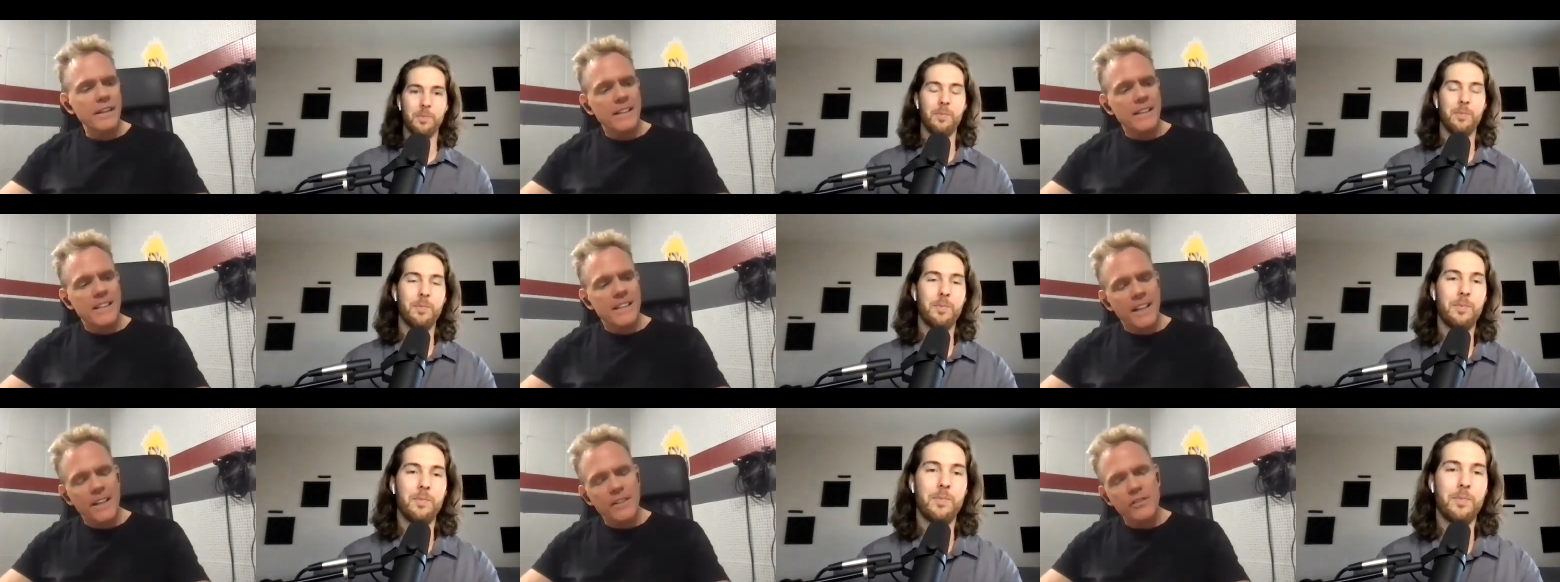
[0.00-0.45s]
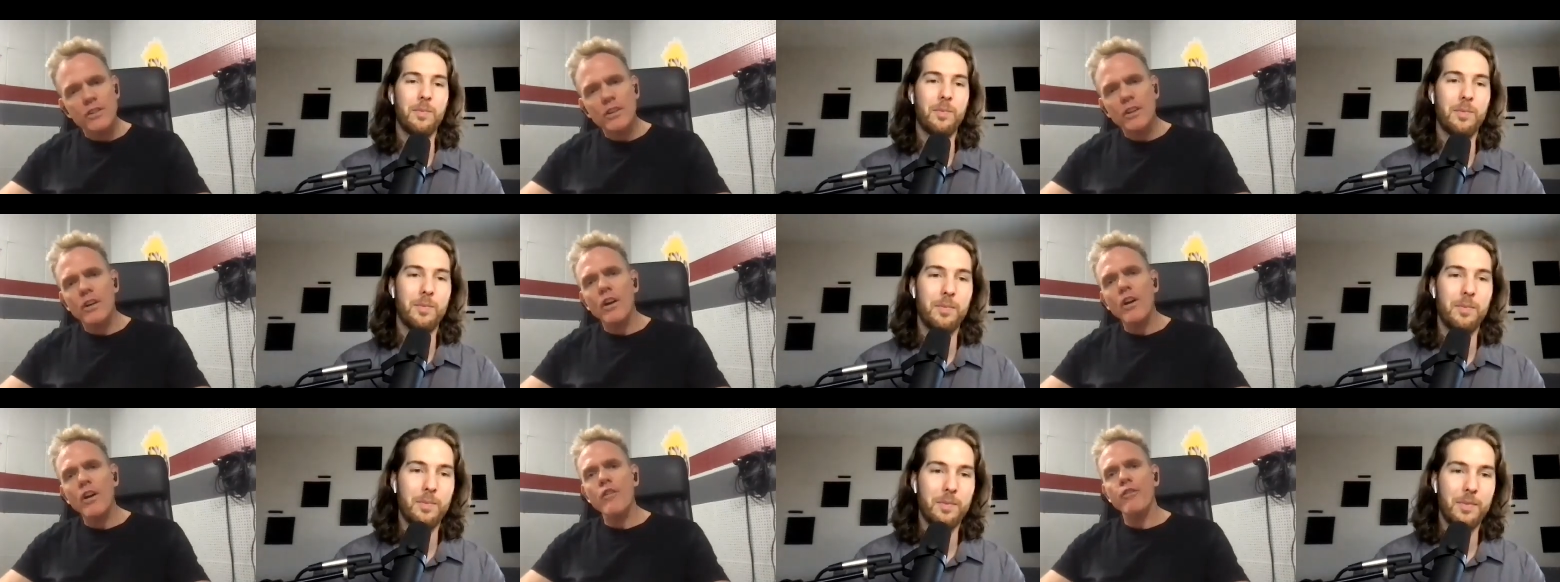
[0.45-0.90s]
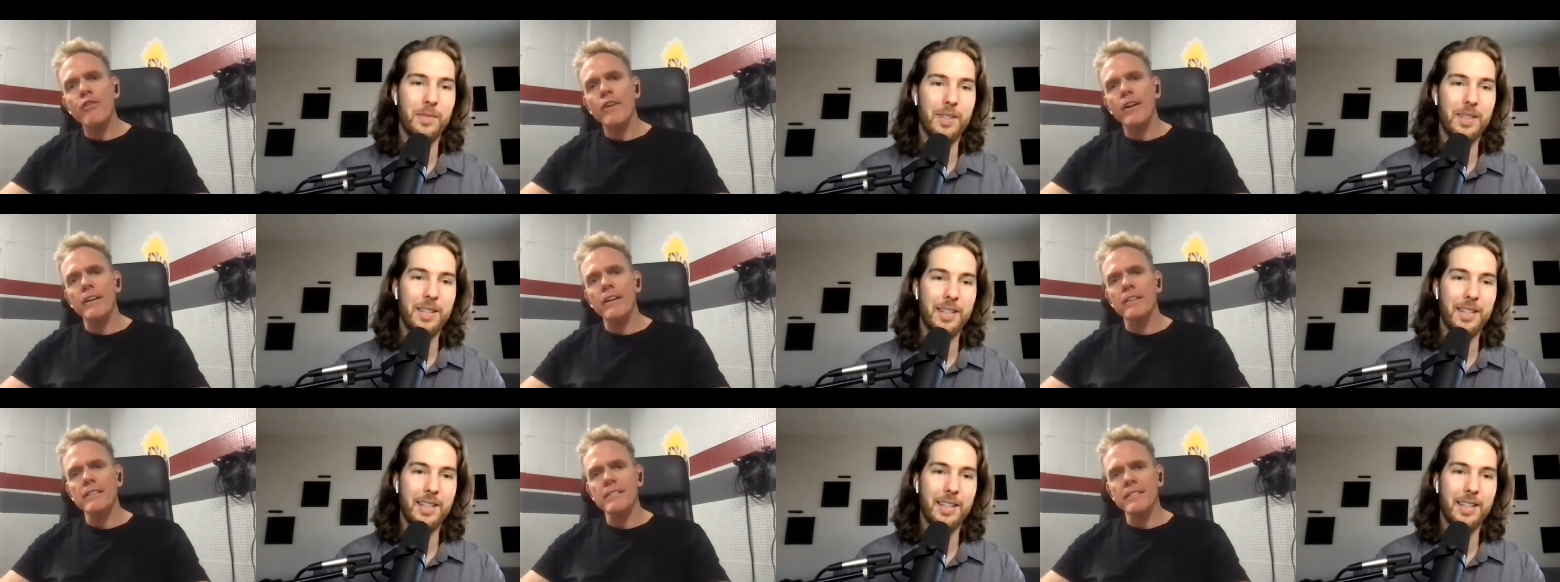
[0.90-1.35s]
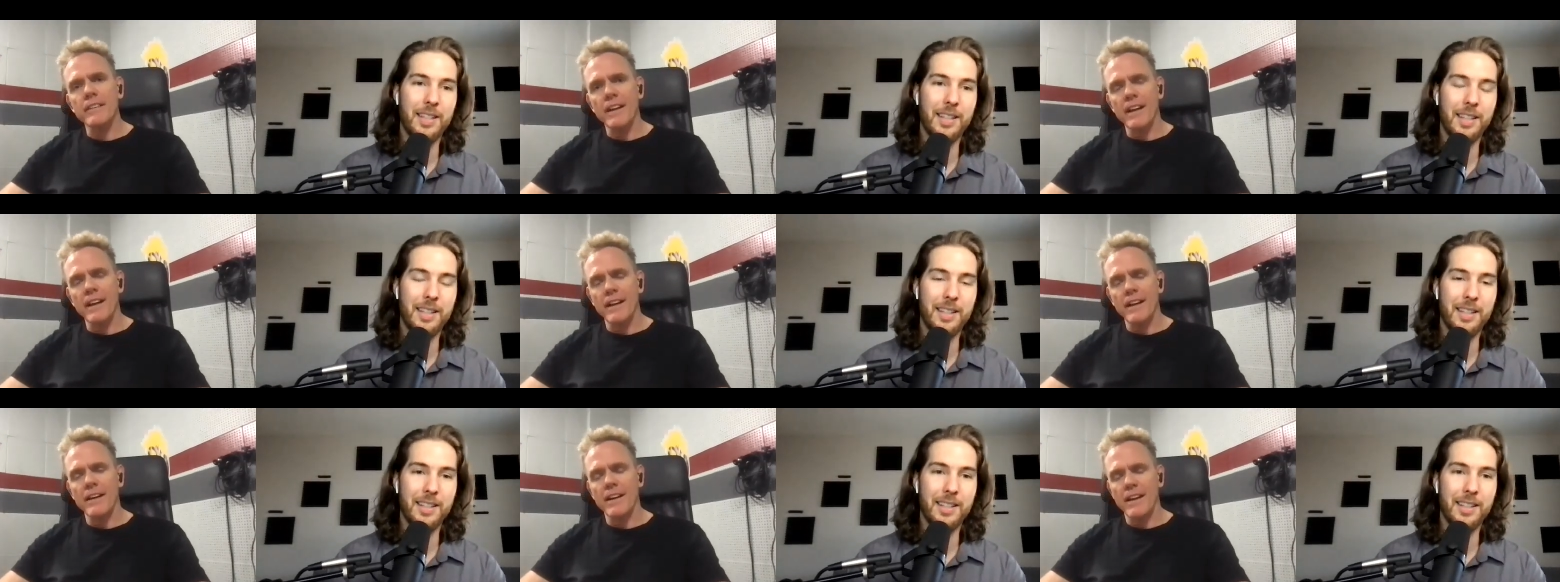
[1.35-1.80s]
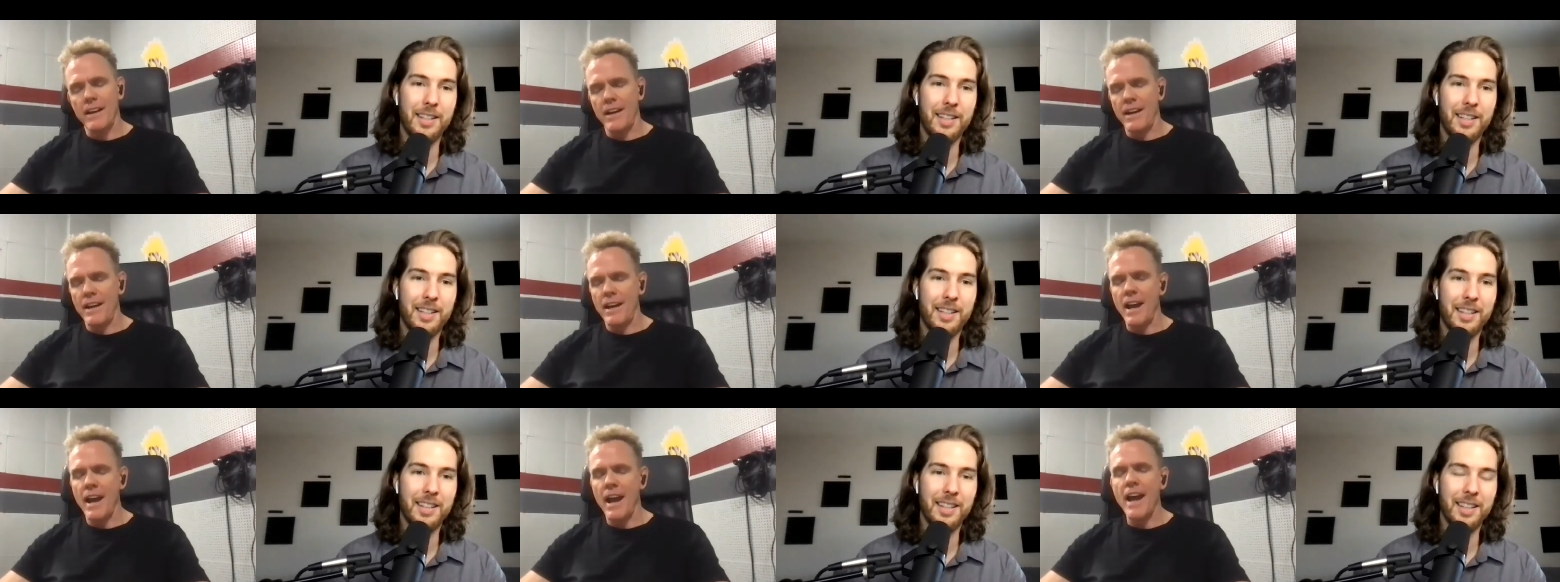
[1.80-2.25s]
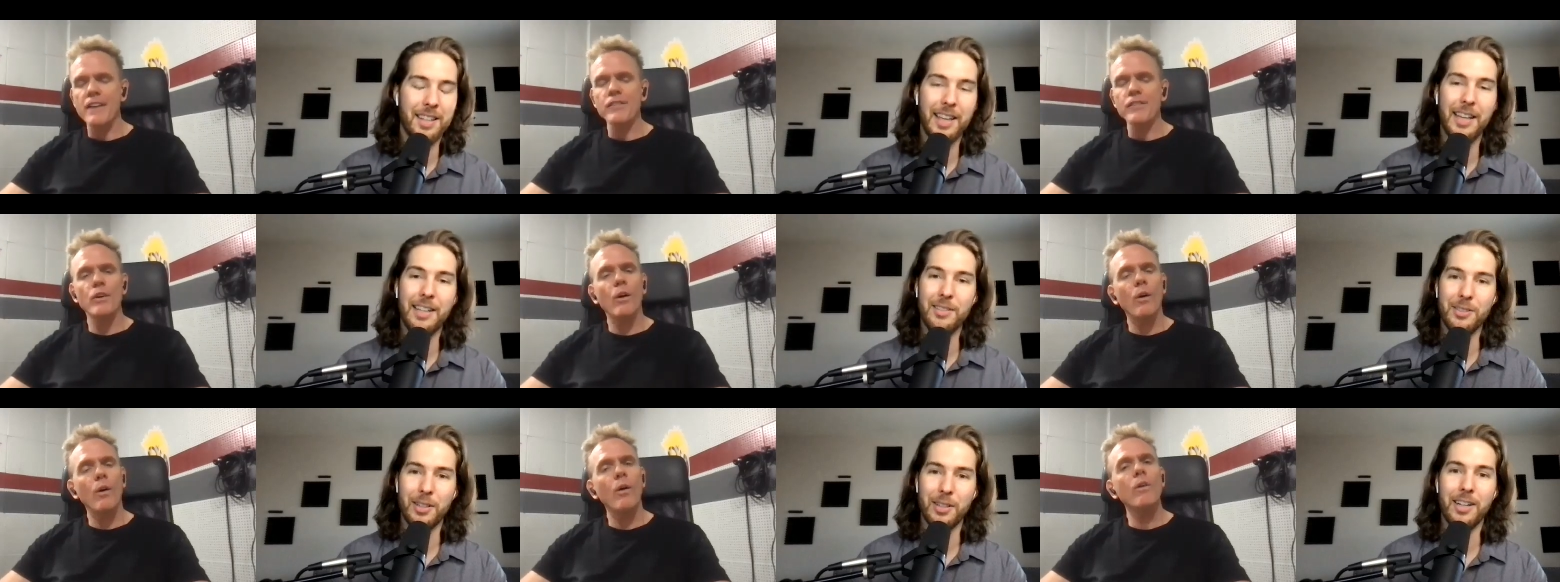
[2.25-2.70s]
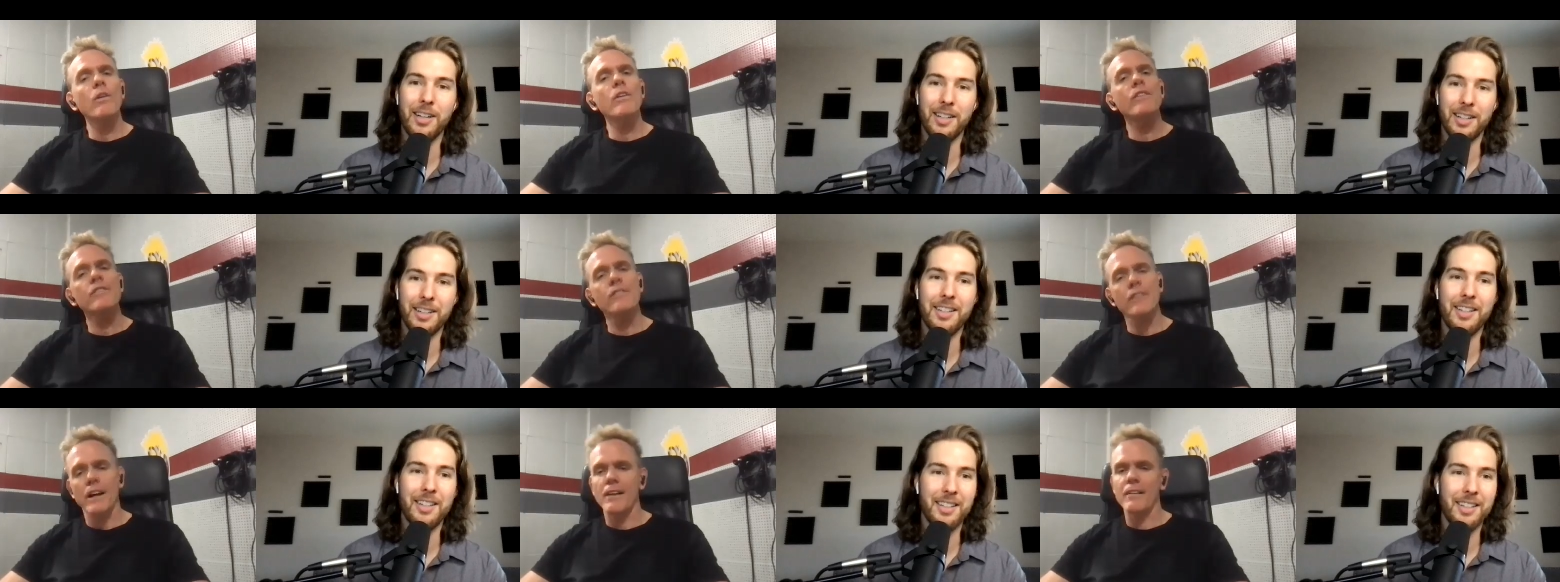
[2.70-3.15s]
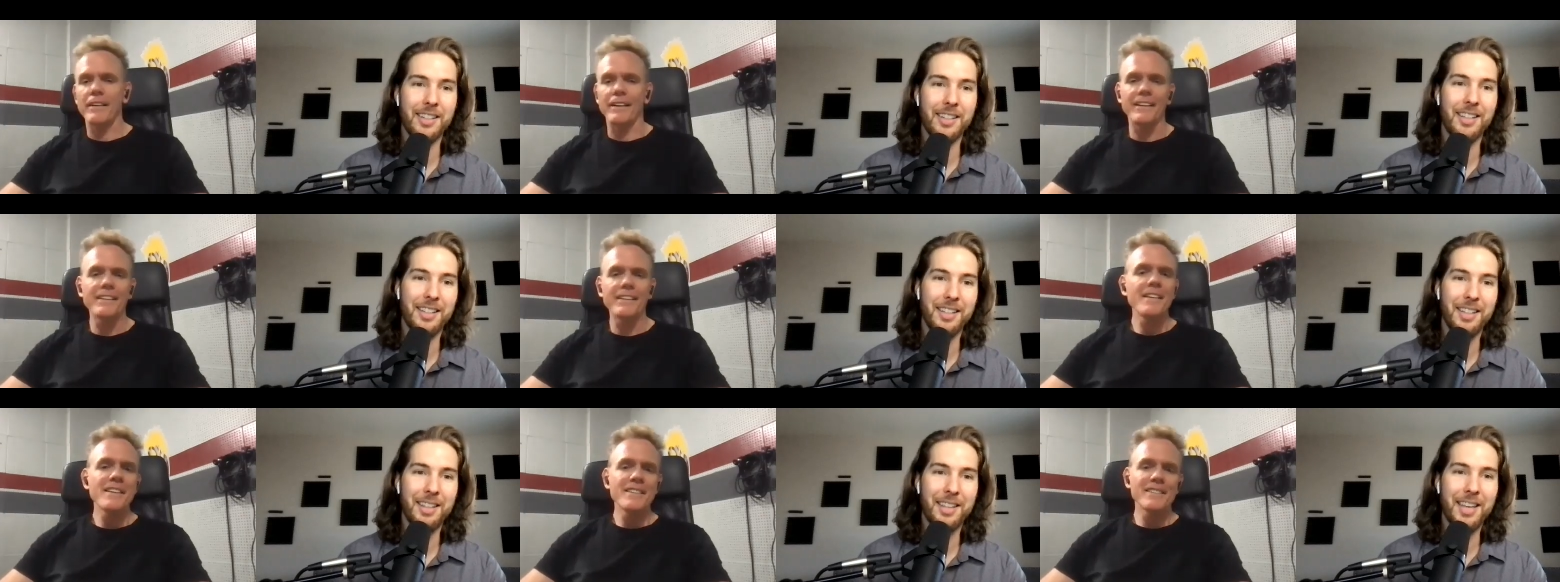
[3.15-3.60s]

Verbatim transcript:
Speaker 1: kiss your girlfriend asshole. Sorry. Sorry.